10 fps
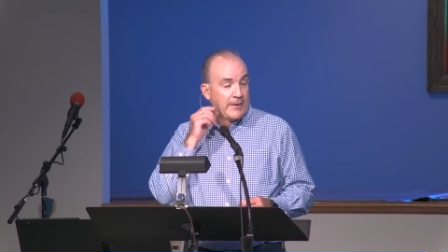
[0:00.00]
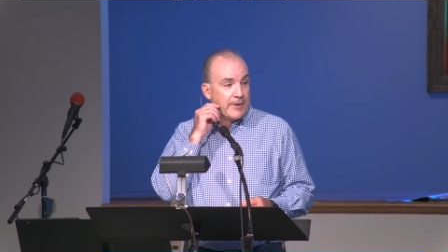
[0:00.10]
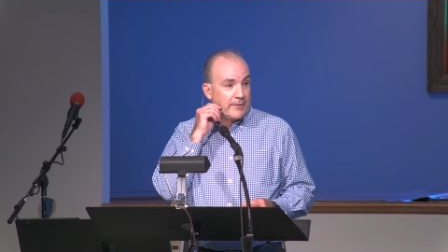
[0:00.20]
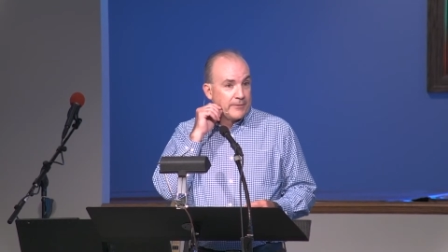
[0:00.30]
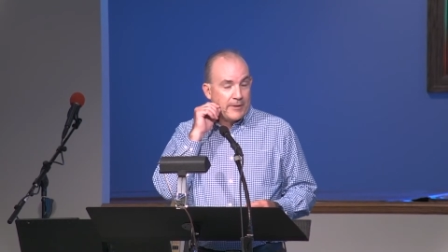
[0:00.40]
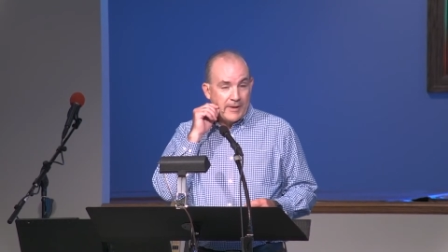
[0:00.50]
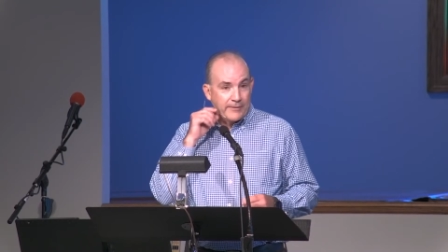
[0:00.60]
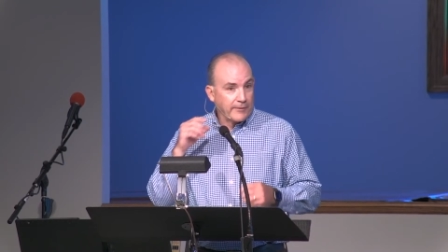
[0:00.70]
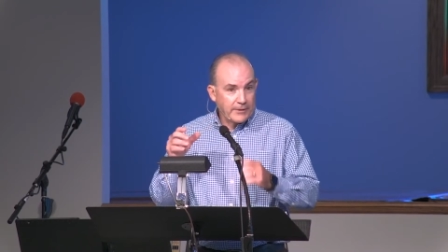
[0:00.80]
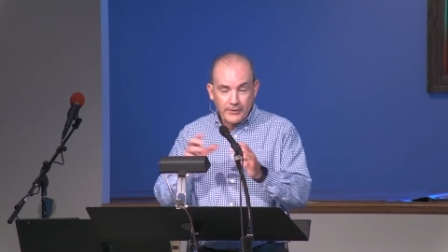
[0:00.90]
That, that,
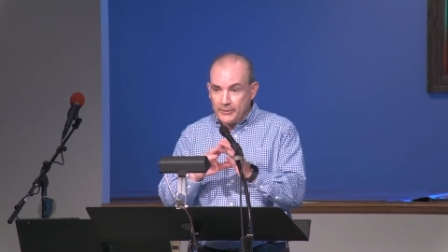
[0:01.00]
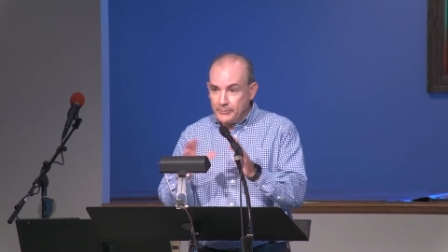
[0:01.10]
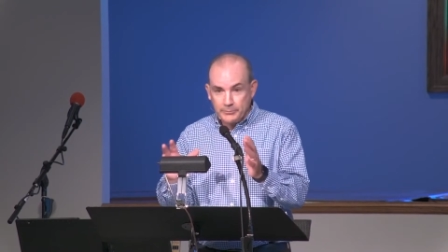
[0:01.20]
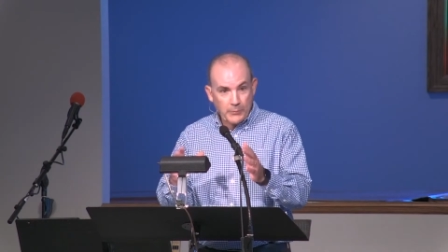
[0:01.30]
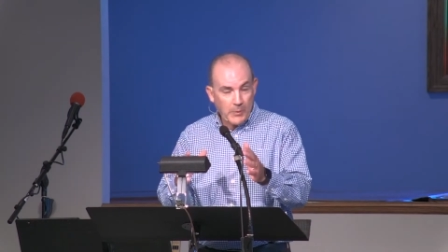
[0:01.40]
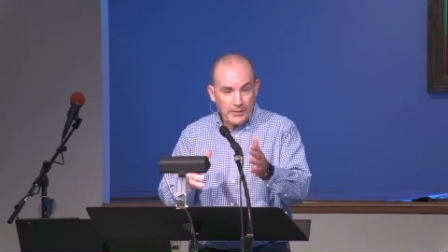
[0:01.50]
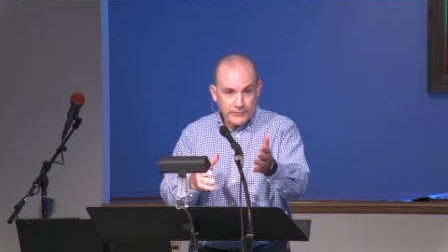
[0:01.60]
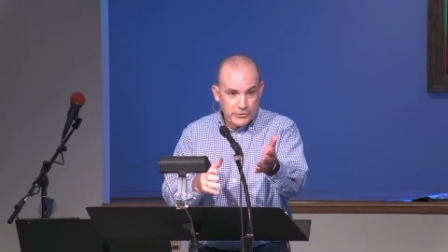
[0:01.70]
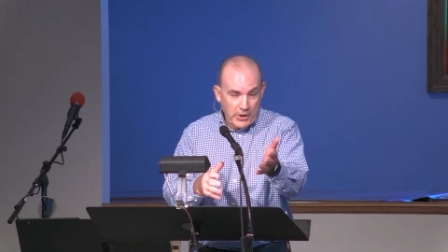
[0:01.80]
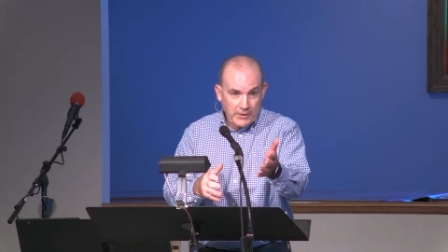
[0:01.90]
that's a little, well,
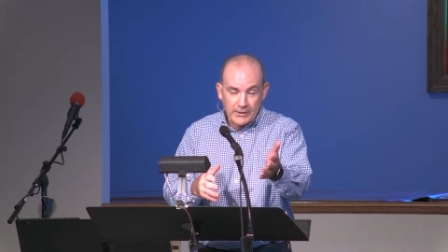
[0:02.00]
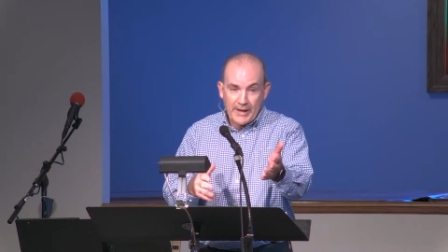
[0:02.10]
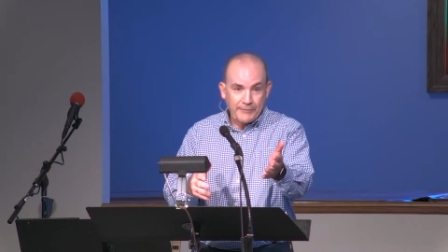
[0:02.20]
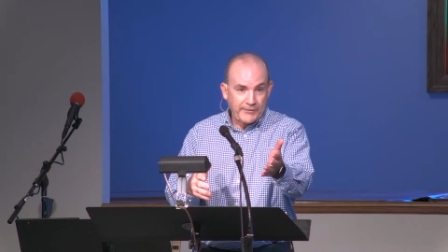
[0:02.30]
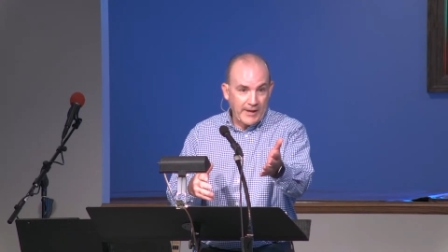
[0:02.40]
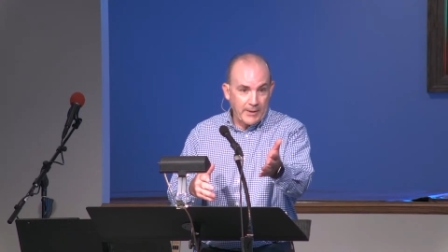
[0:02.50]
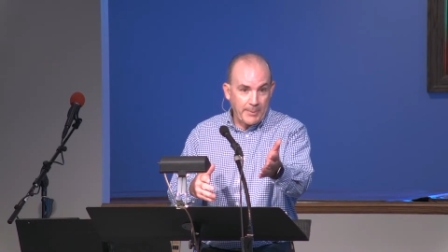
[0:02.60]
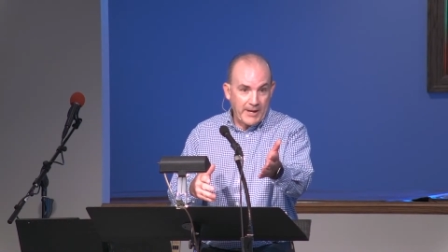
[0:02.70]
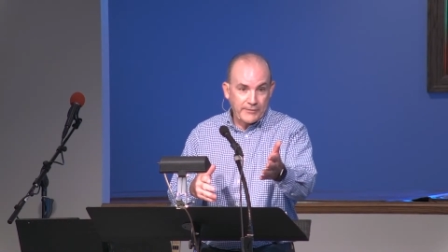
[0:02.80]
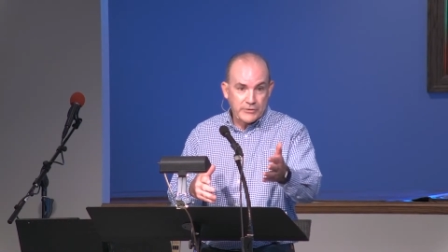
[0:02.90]
chalk life is like a
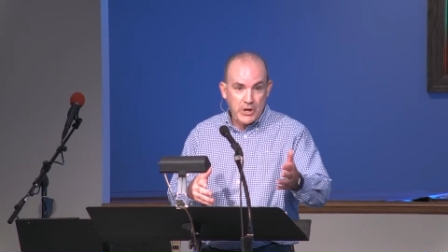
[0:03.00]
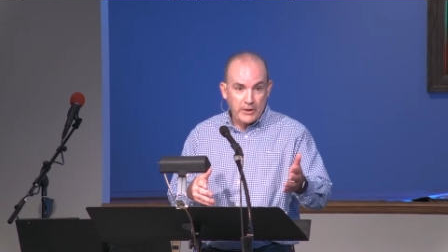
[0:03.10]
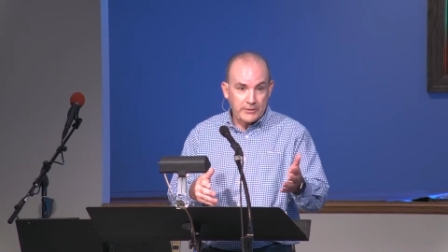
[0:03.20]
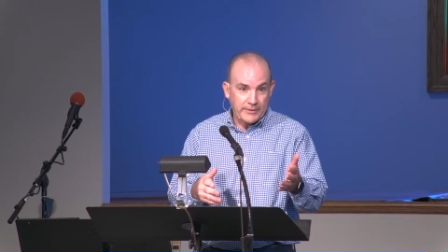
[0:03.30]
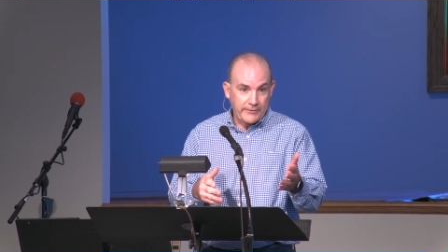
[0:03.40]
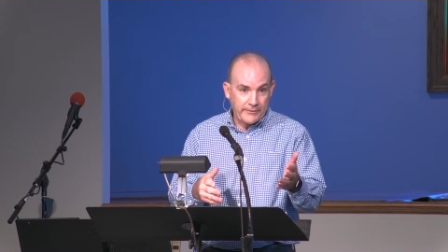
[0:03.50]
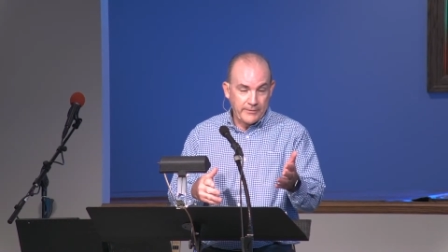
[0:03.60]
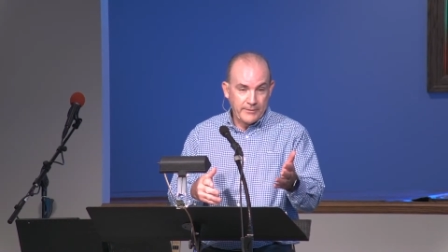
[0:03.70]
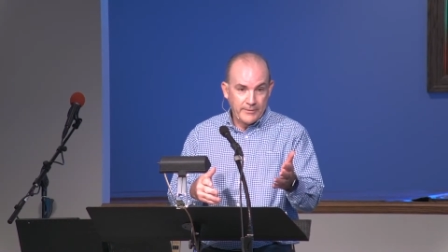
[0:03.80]
box of chocolates.